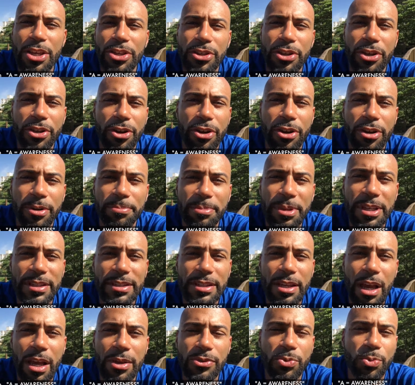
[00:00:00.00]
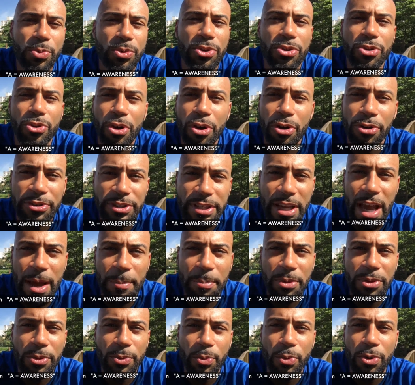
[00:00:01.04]
There are gonna be times when you're on
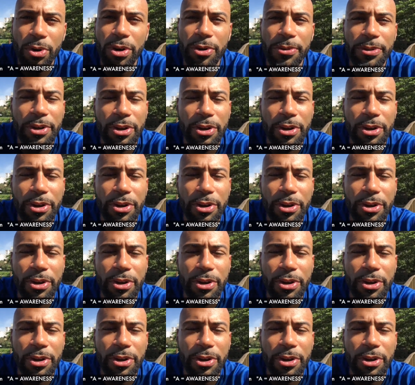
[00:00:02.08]
top of the world,